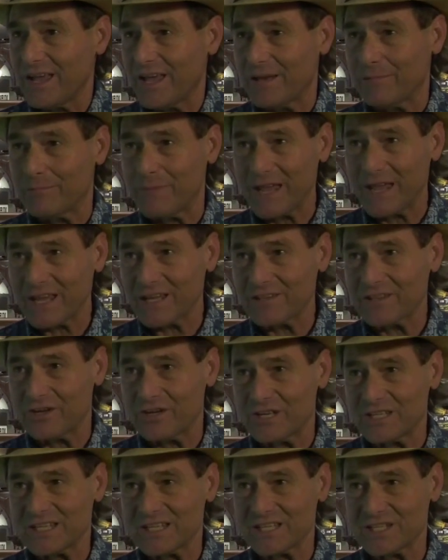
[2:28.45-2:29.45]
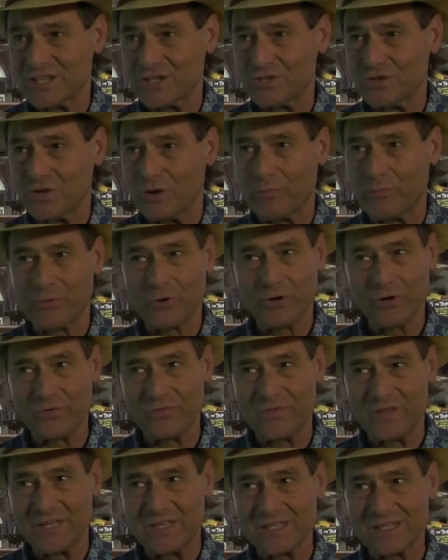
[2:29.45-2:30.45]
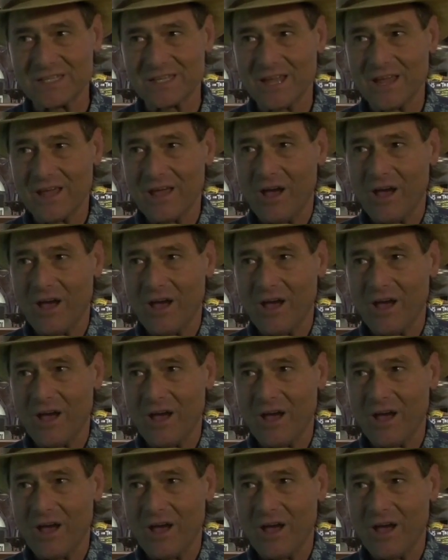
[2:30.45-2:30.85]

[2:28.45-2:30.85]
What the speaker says: In making their decision to approve this